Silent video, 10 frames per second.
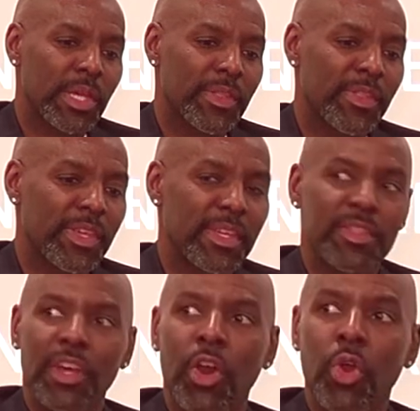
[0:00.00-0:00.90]

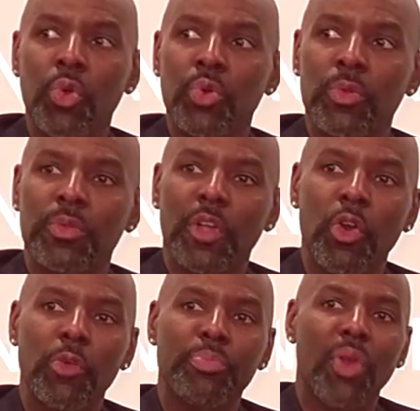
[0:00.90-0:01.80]
the
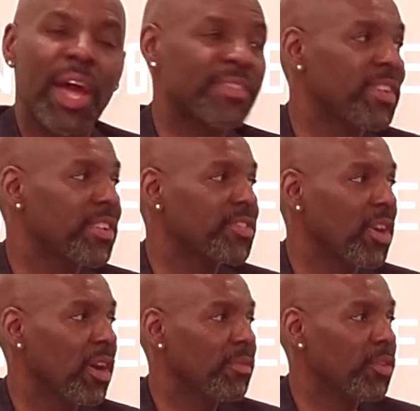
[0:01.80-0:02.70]
whole process
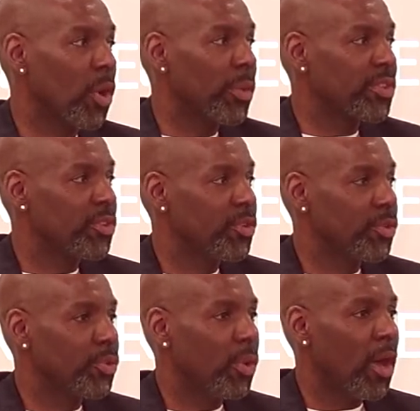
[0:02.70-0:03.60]
of going
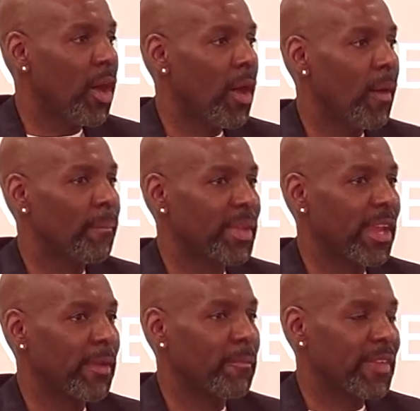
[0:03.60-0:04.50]
to
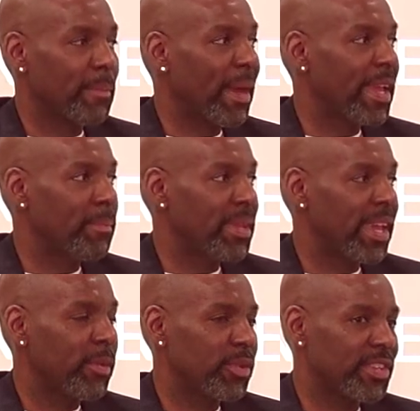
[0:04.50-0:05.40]
get my
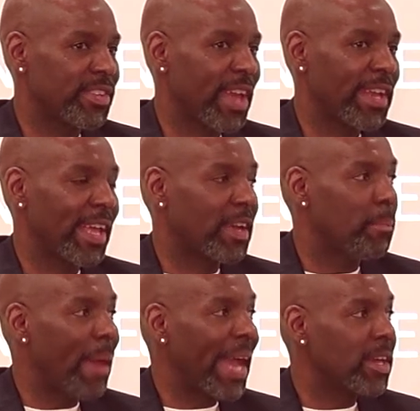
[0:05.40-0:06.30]
MBA was just kind of like a
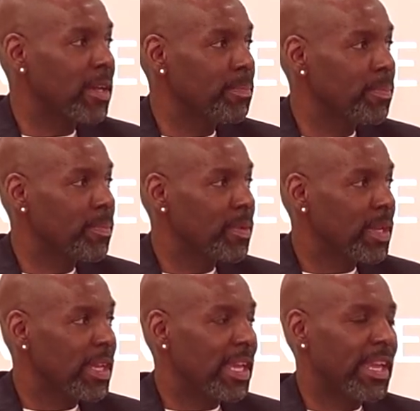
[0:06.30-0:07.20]
backup
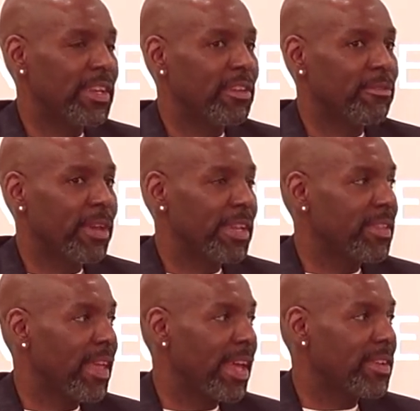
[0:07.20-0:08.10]
in the event
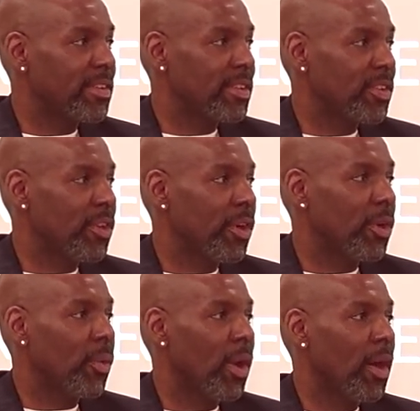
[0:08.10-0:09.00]
that, you
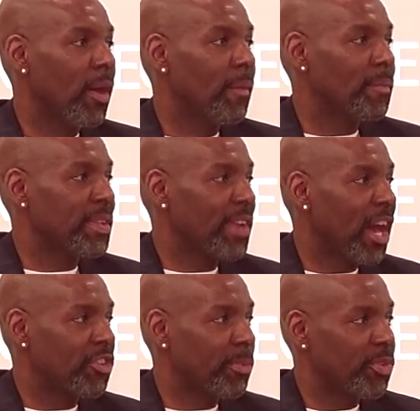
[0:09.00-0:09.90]
know, this
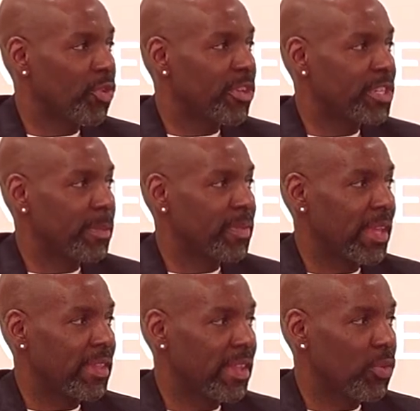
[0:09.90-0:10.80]
entrepreneurship
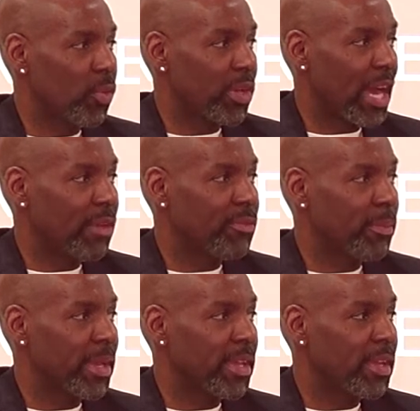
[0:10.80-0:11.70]
thing didn't work out for
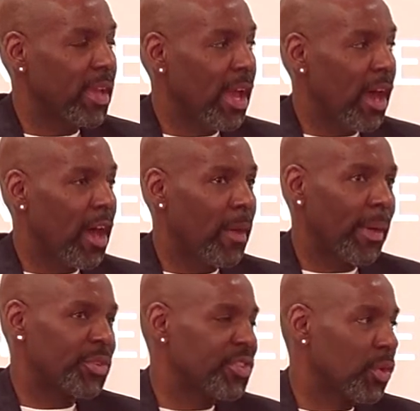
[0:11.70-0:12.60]
me. I
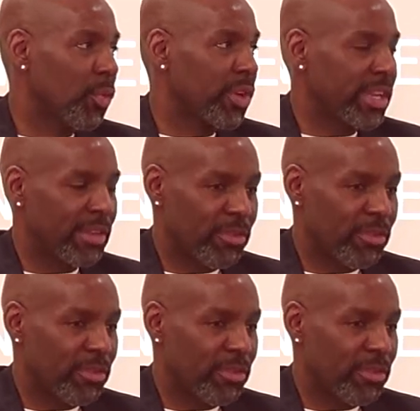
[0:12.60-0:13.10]
was still working at